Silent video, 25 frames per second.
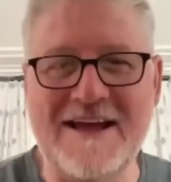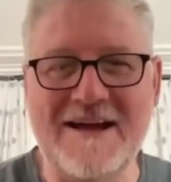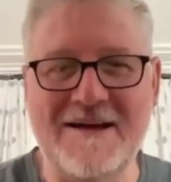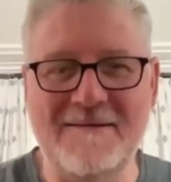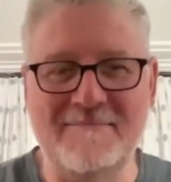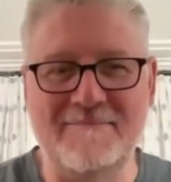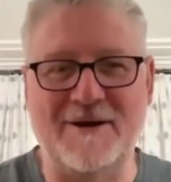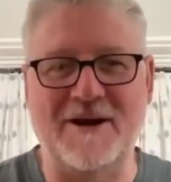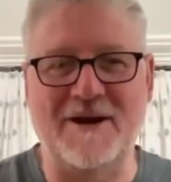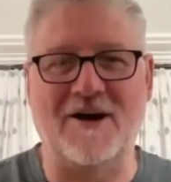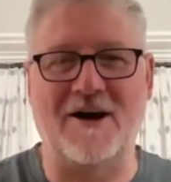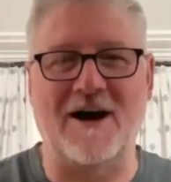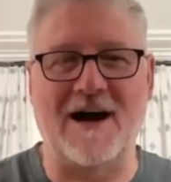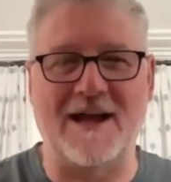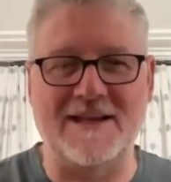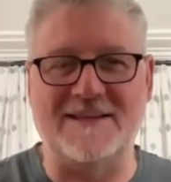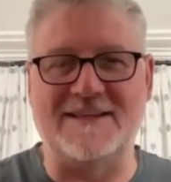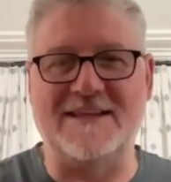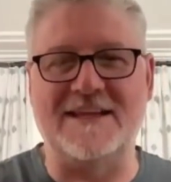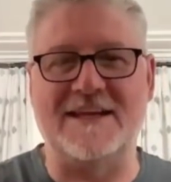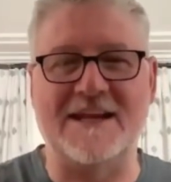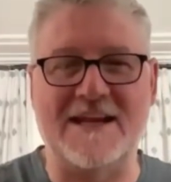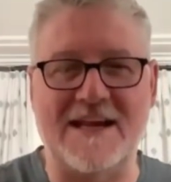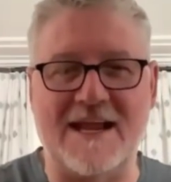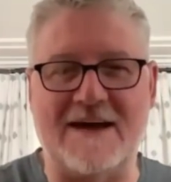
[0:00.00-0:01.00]
But I
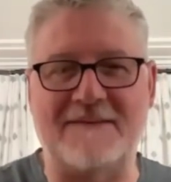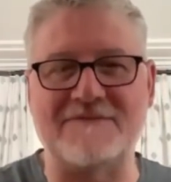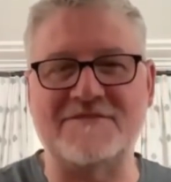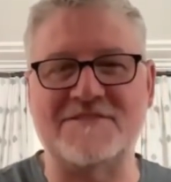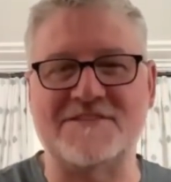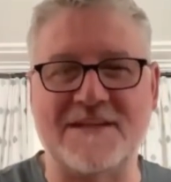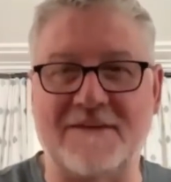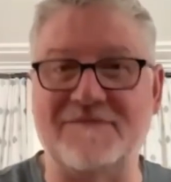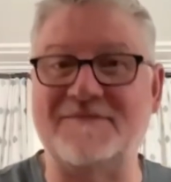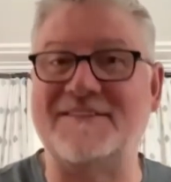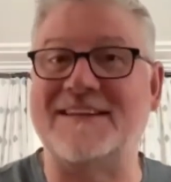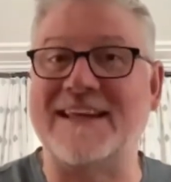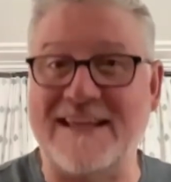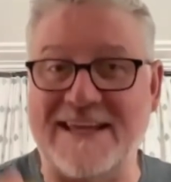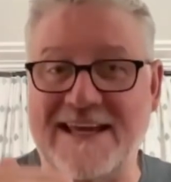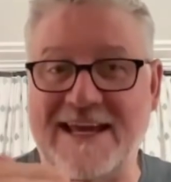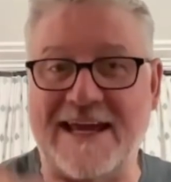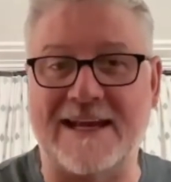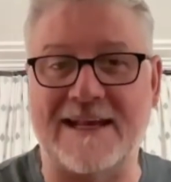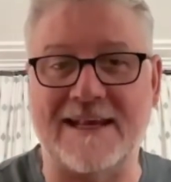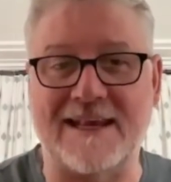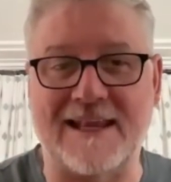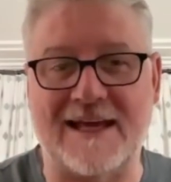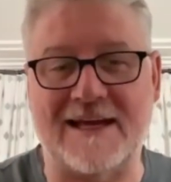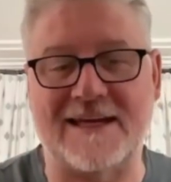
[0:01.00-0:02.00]
did enough stuff to
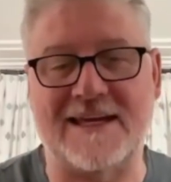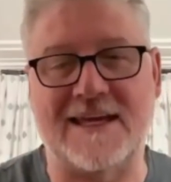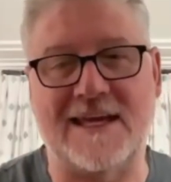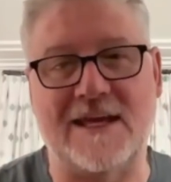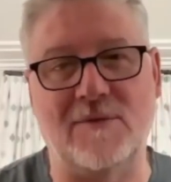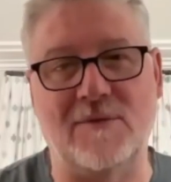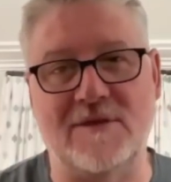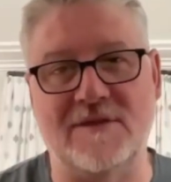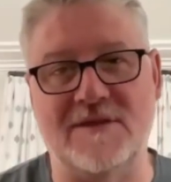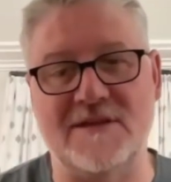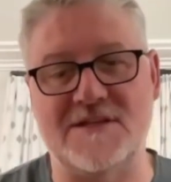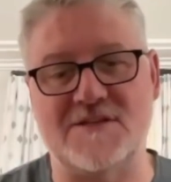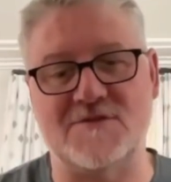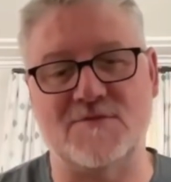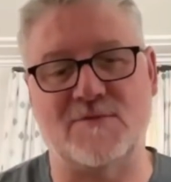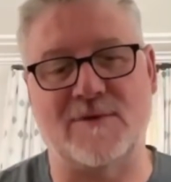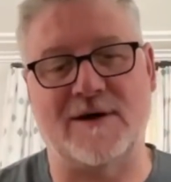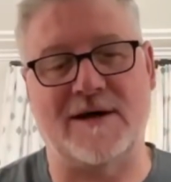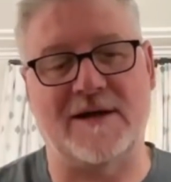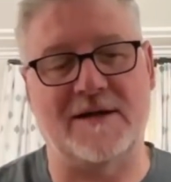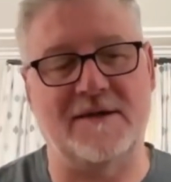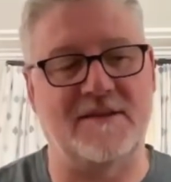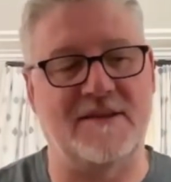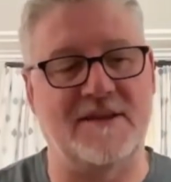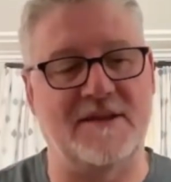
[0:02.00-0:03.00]
get lucky with this
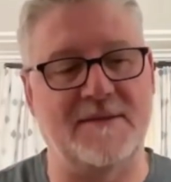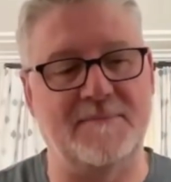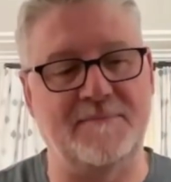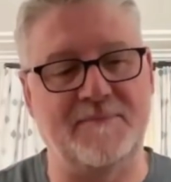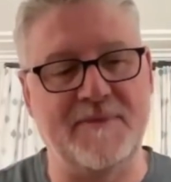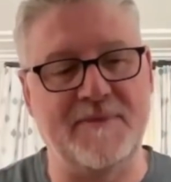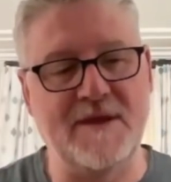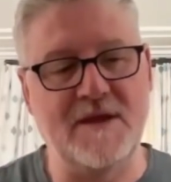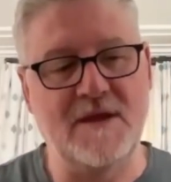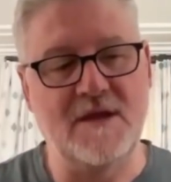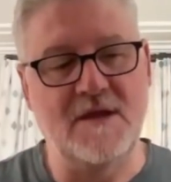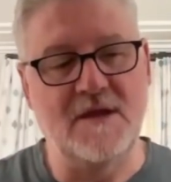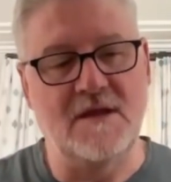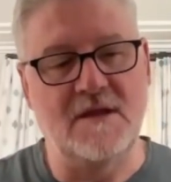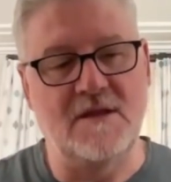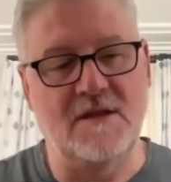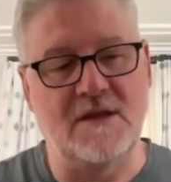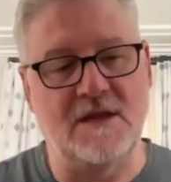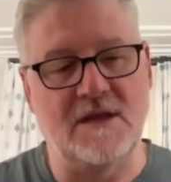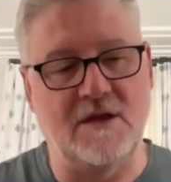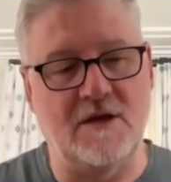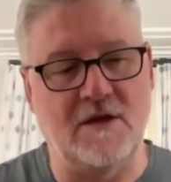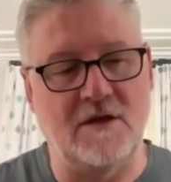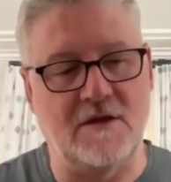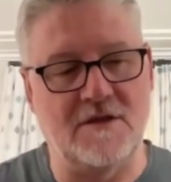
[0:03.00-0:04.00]
one that
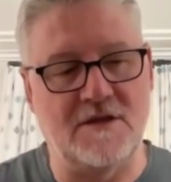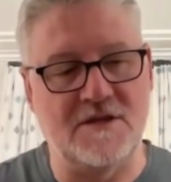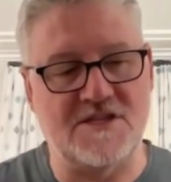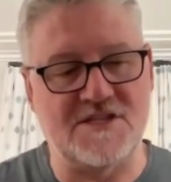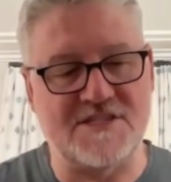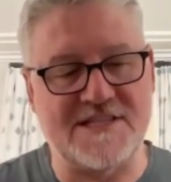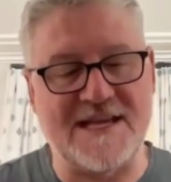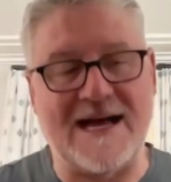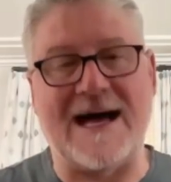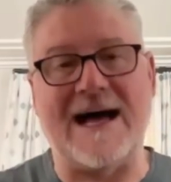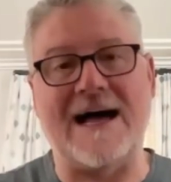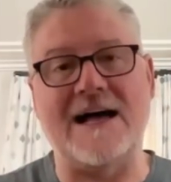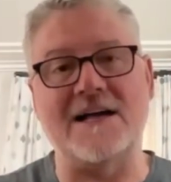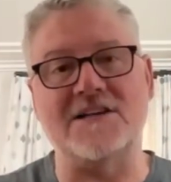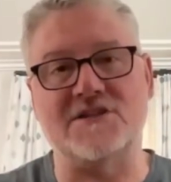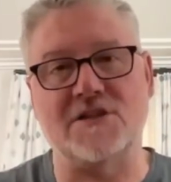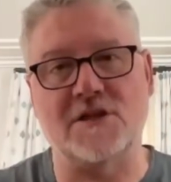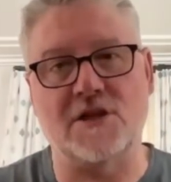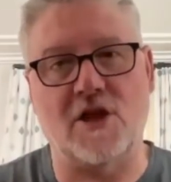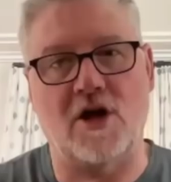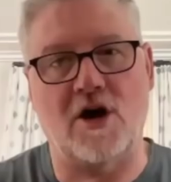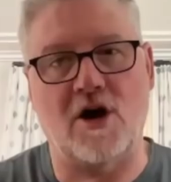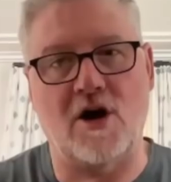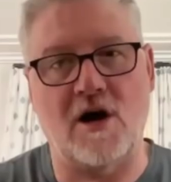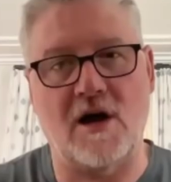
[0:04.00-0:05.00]
the stars
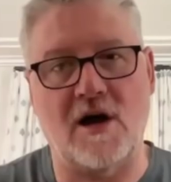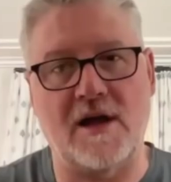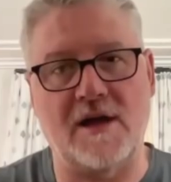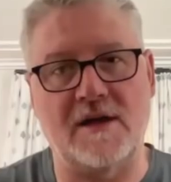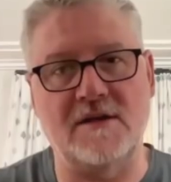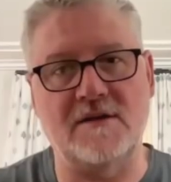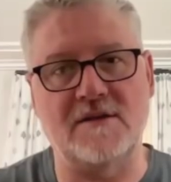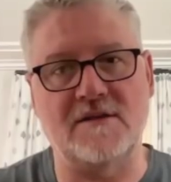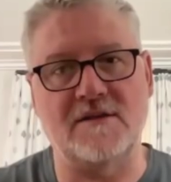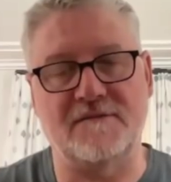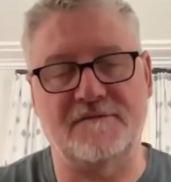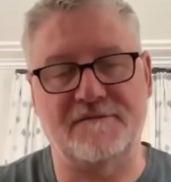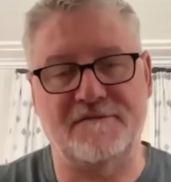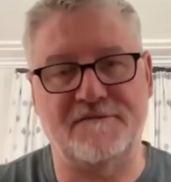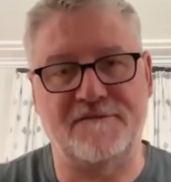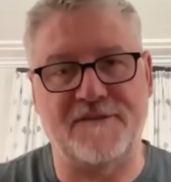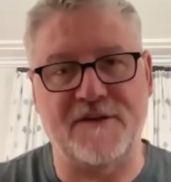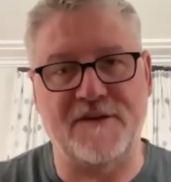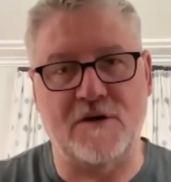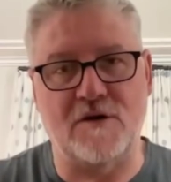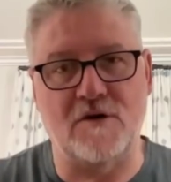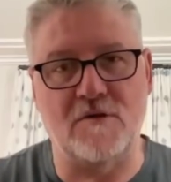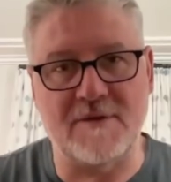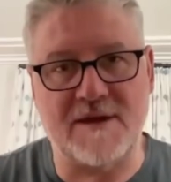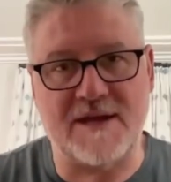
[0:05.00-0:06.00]
aligned, the
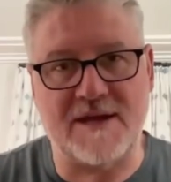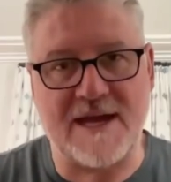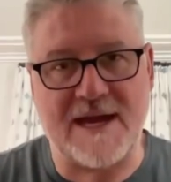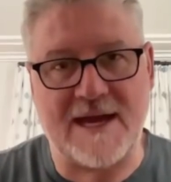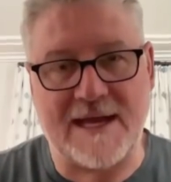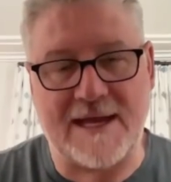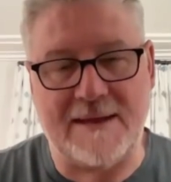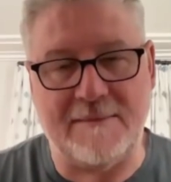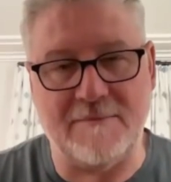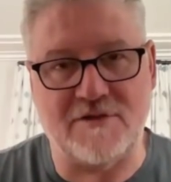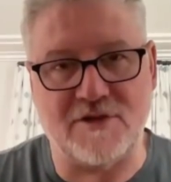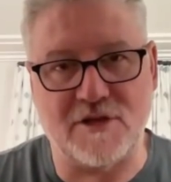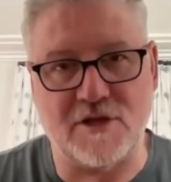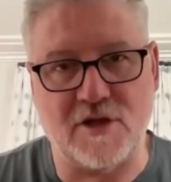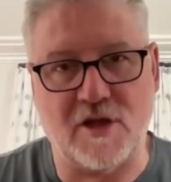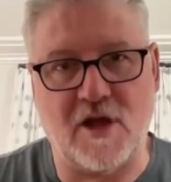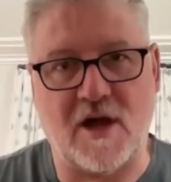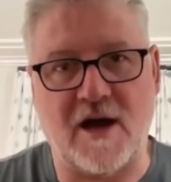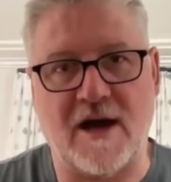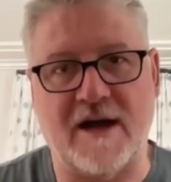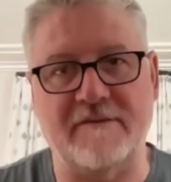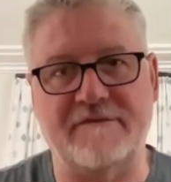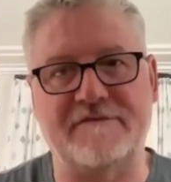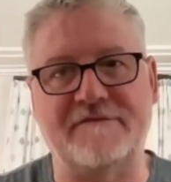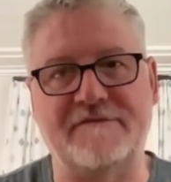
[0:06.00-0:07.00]
film came to
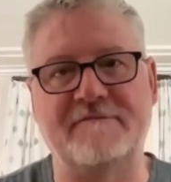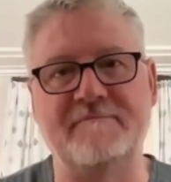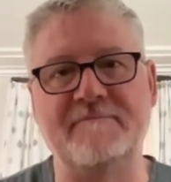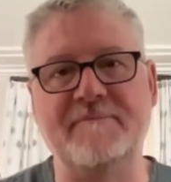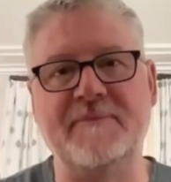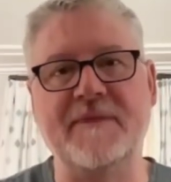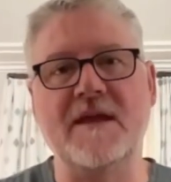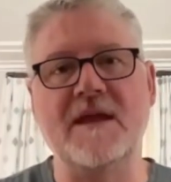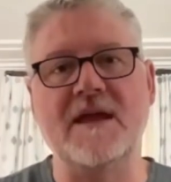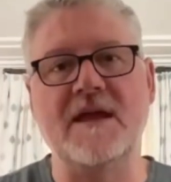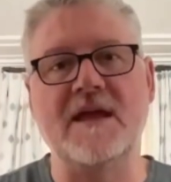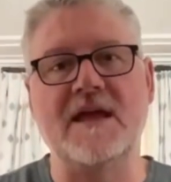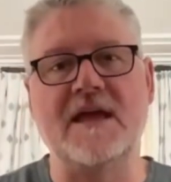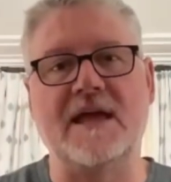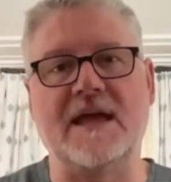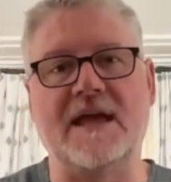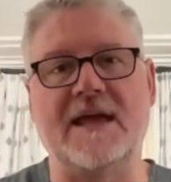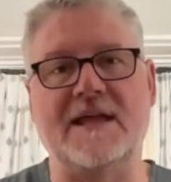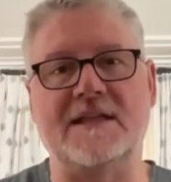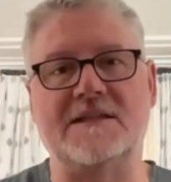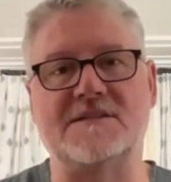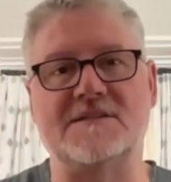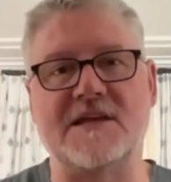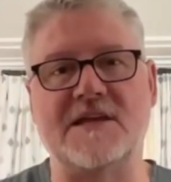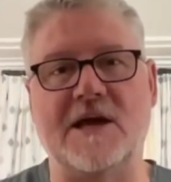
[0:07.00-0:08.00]
life.
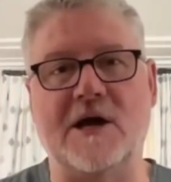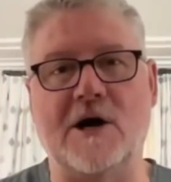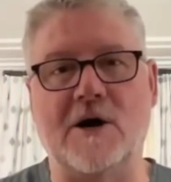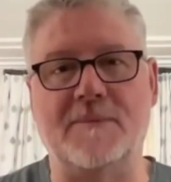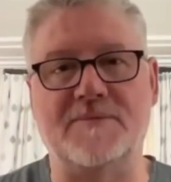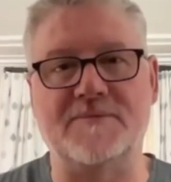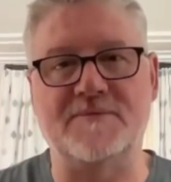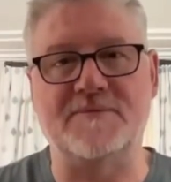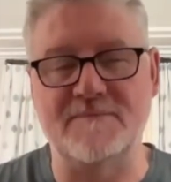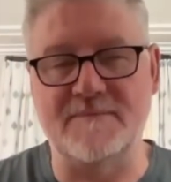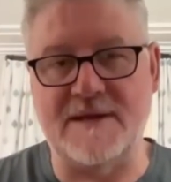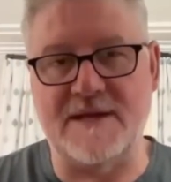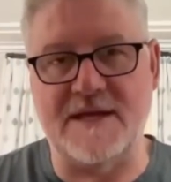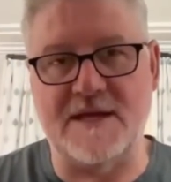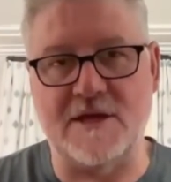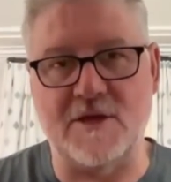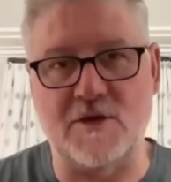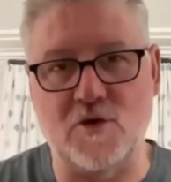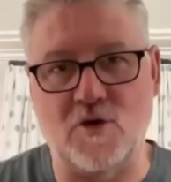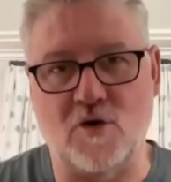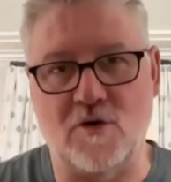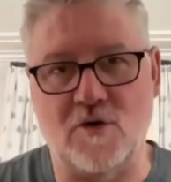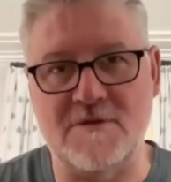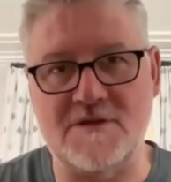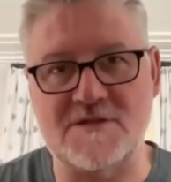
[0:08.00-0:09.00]
It's helped me
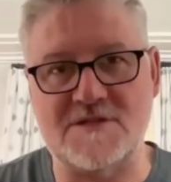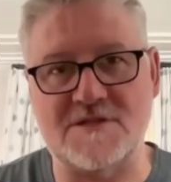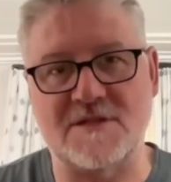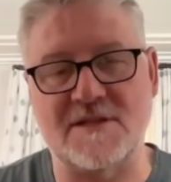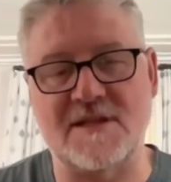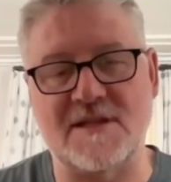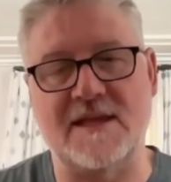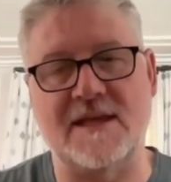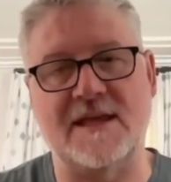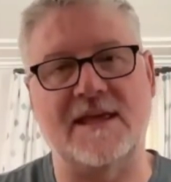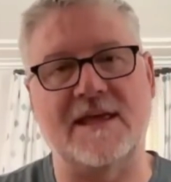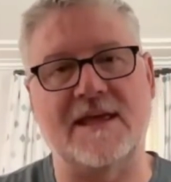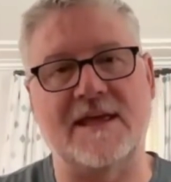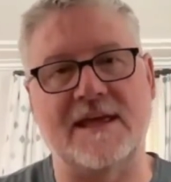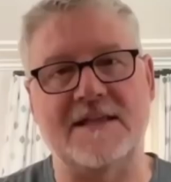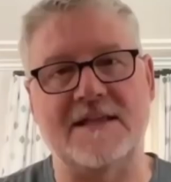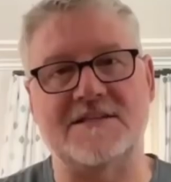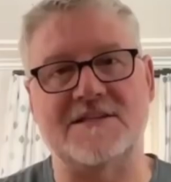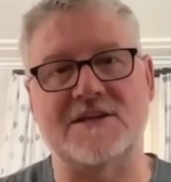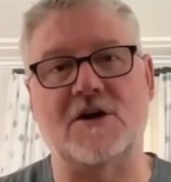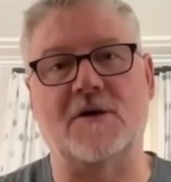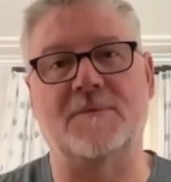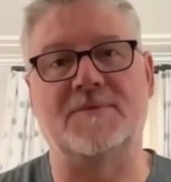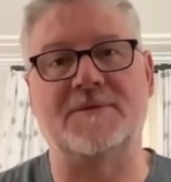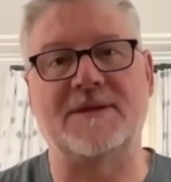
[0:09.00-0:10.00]
enormously. It's
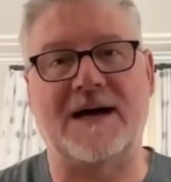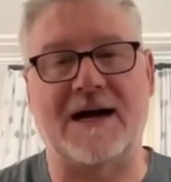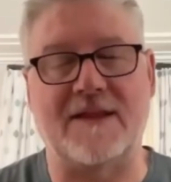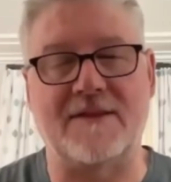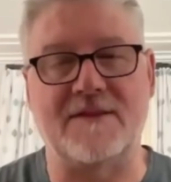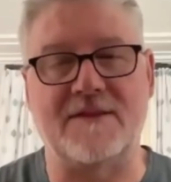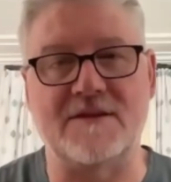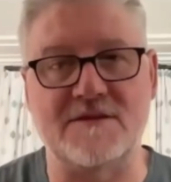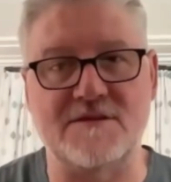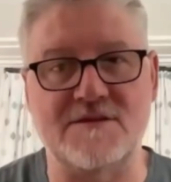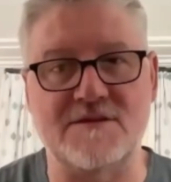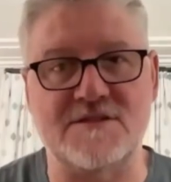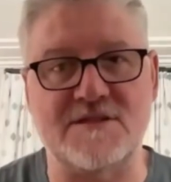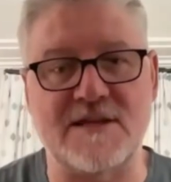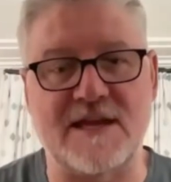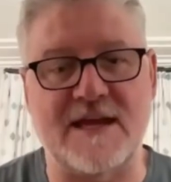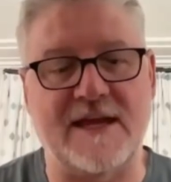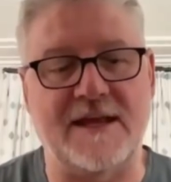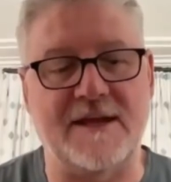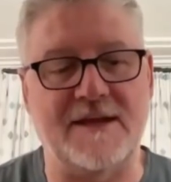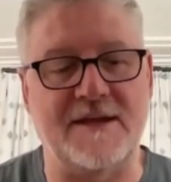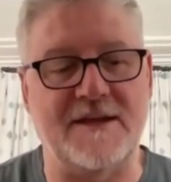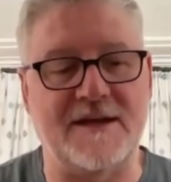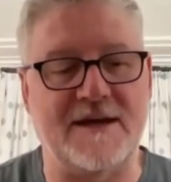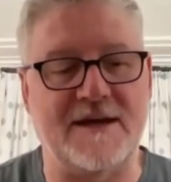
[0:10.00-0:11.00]
helped others. And